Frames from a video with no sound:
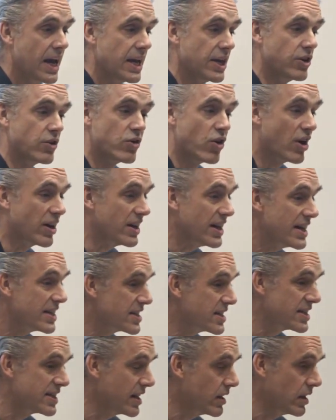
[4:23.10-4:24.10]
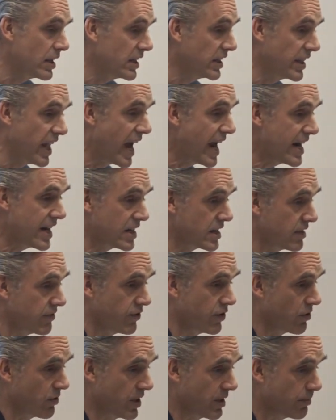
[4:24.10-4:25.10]
you're not necessarily liked
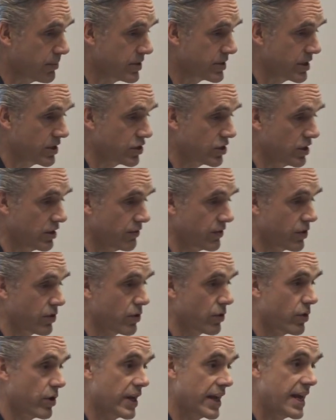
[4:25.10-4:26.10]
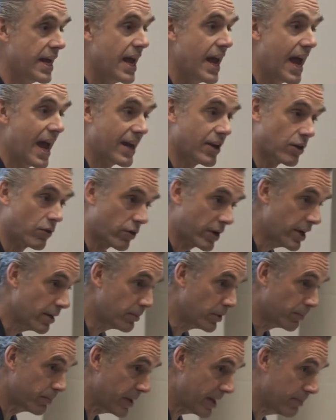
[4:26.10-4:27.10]
if you're in a position of authority. And
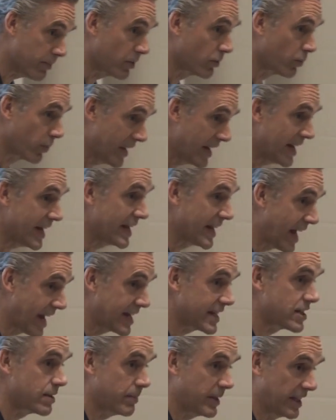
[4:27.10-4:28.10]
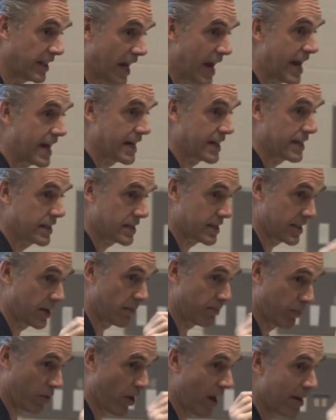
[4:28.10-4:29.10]
agreeable people really like to be liked. It's
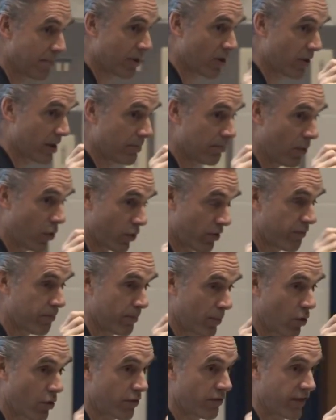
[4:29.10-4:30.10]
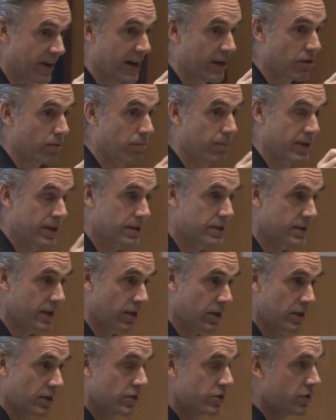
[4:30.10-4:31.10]
their primary motivator, because
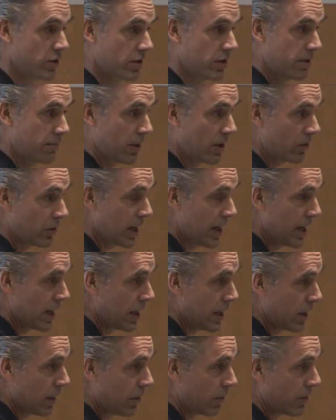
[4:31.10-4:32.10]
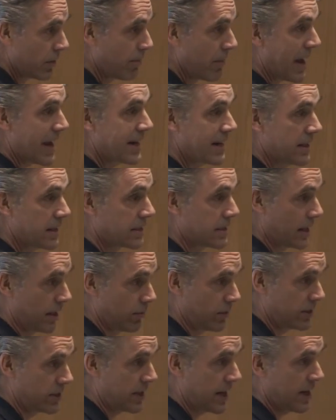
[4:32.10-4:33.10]
they're concerned about the maintenance, I
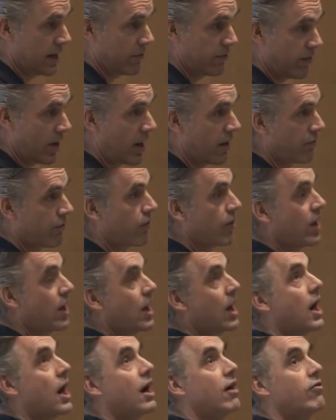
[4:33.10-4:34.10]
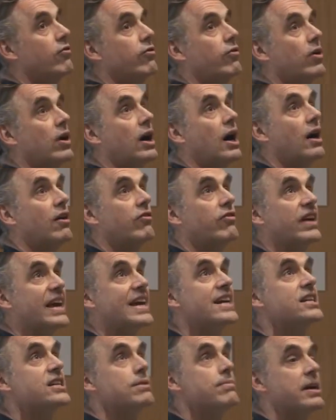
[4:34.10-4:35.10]
would say, of
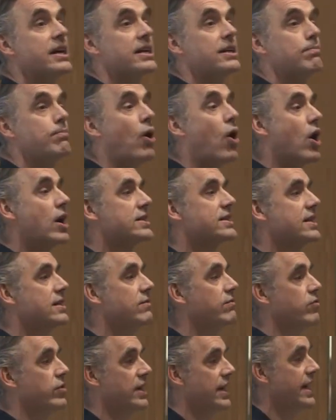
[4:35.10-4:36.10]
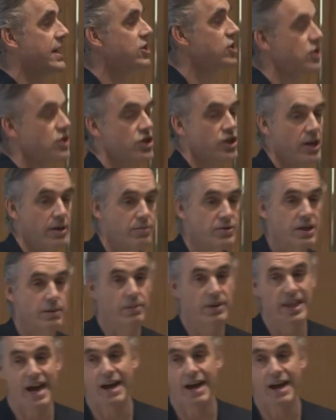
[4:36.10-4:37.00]
intimate, positive relationships. And